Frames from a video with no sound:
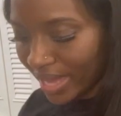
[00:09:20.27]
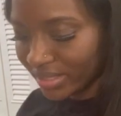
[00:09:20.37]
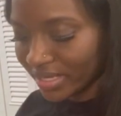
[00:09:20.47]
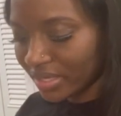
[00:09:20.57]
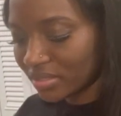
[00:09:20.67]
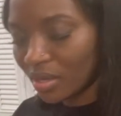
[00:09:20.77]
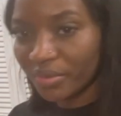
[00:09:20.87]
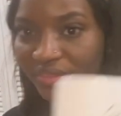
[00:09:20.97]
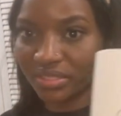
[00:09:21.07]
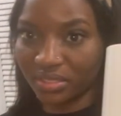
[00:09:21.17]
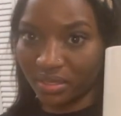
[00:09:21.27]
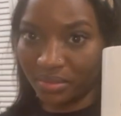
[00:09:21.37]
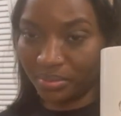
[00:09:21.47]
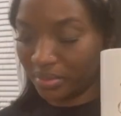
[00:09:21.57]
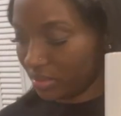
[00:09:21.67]
decided to go with this
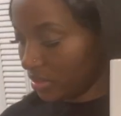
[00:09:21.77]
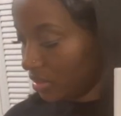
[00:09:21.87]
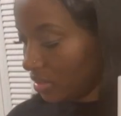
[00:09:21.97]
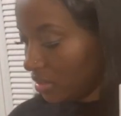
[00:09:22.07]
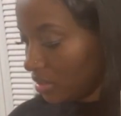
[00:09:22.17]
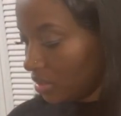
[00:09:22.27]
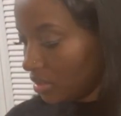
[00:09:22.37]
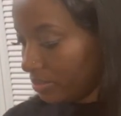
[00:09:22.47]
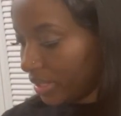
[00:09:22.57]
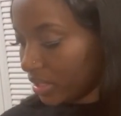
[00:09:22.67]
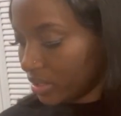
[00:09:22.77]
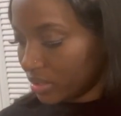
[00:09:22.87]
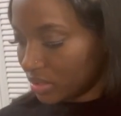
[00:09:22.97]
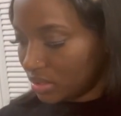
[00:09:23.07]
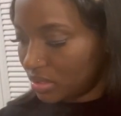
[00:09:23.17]
cup
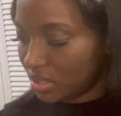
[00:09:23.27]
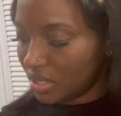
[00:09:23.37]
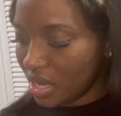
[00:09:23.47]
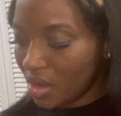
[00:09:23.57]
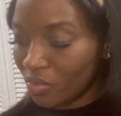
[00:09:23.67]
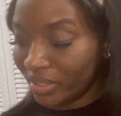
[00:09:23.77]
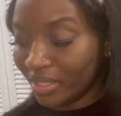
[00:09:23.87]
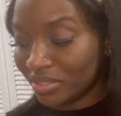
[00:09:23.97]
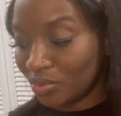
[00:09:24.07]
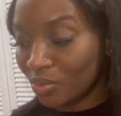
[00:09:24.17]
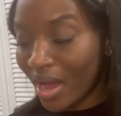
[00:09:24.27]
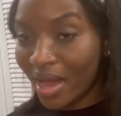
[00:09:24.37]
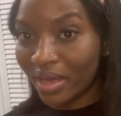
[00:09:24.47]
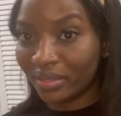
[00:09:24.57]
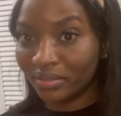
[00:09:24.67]
because I don't want to get too
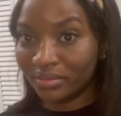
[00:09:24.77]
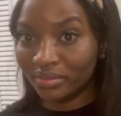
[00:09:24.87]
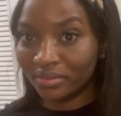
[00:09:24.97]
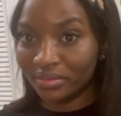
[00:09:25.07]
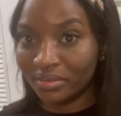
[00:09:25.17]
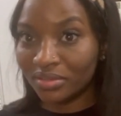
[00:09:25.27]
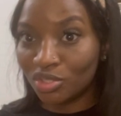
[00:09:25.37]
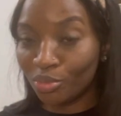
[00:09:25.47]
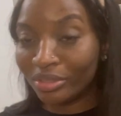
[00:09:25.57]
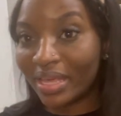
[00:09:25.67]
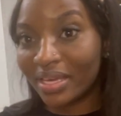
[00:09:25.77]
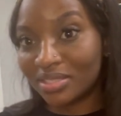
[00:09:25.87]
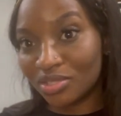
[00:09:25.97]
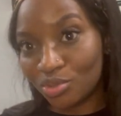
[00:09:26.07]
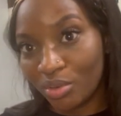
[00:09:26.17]
hot, too relaxed,
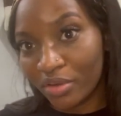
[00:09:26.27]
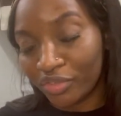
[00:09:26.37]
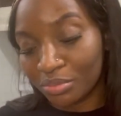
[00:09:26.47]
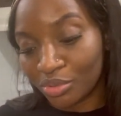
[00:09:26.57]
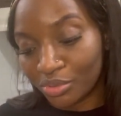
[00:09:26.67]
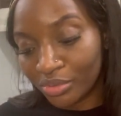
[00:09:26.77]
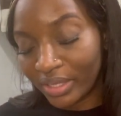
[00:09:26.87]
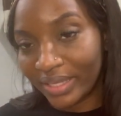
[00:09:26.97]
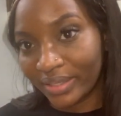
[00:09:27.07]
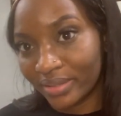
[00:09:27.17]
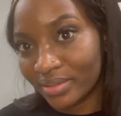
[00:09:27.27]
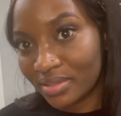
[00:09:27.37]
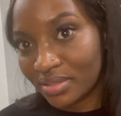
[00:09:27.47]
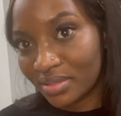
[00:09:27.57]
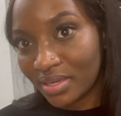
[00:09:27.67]
and too comfortable. And
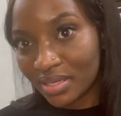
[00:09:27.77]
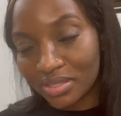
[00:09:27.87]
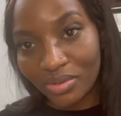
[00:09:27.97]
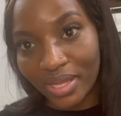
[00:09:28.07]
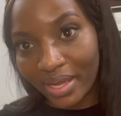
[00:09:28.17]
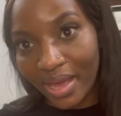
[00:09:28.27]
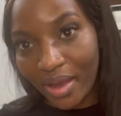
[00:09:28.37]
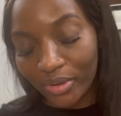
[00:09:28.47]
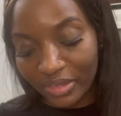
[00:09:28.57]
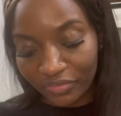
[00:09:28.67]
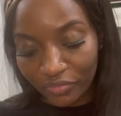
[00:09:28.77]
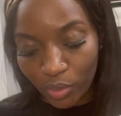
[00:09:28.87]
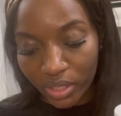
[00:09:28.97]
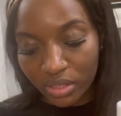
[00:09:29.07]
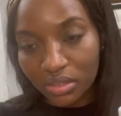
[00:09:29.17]
I still got like an hour left of
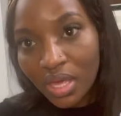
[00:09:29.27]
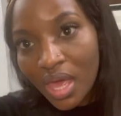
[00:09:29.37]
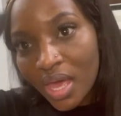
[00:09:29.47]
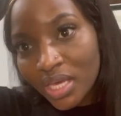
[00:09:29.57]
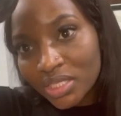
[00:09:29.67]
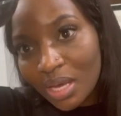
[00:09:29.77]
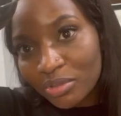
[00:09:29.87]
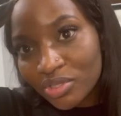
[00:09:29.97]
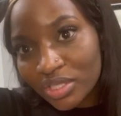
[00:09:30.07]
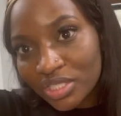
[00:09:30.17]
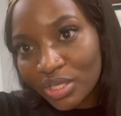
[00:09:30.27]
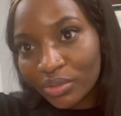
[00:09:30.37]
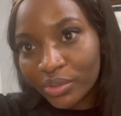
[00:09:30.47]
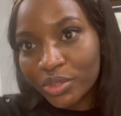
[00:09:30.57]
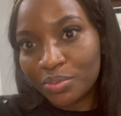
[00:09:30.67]
work. So I'm using this cute
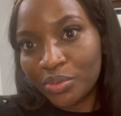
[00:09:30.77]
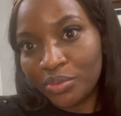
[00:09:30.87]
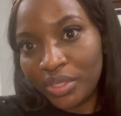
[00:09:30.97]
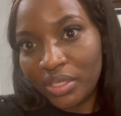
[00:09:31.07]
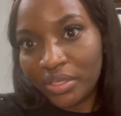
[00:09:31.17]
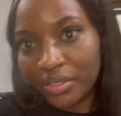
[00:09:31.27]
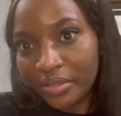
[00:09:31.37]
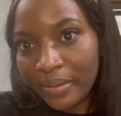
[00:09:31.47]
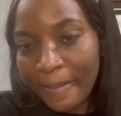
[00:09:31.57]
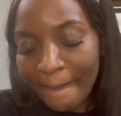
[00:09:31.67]
little spoon here.